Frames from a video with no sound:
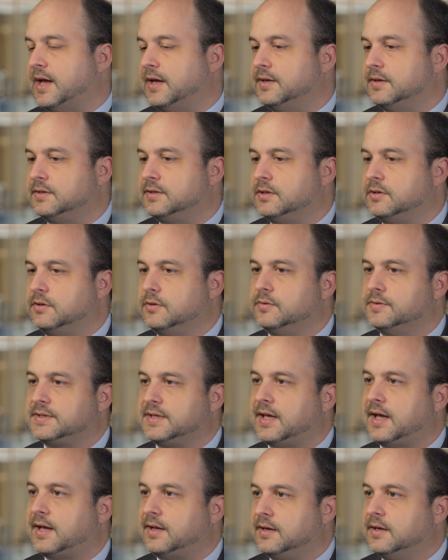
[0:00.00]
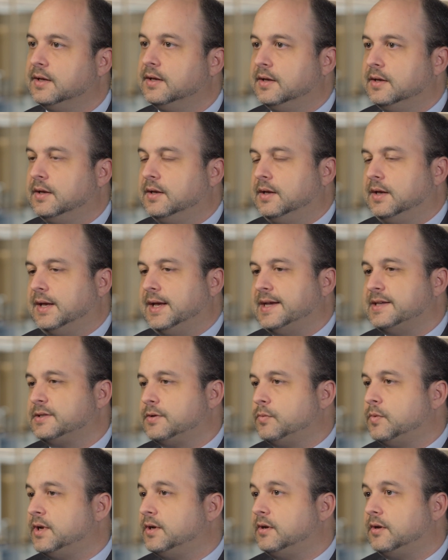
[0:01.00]
and to use that as
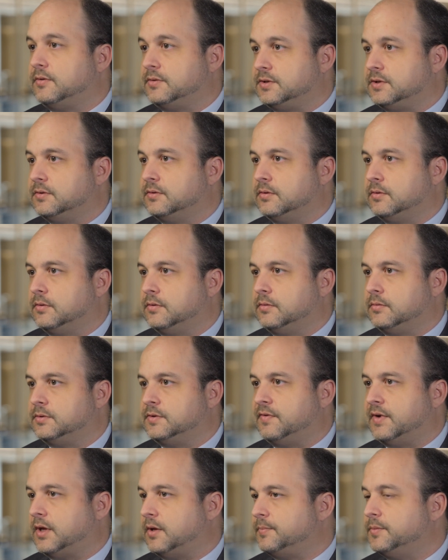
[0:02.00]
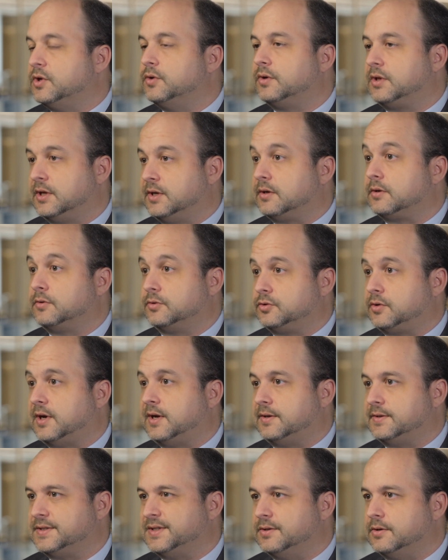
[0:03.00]
a window to develop new clinical
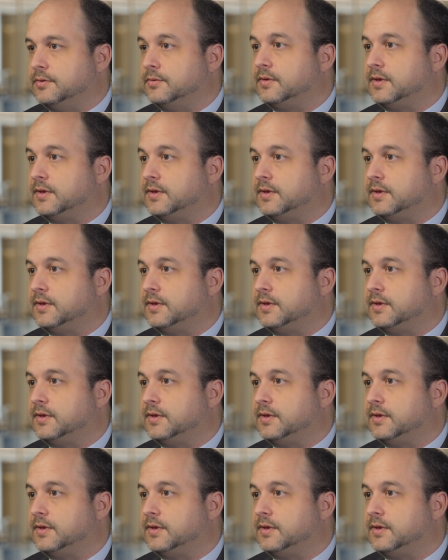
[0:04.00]
trials and new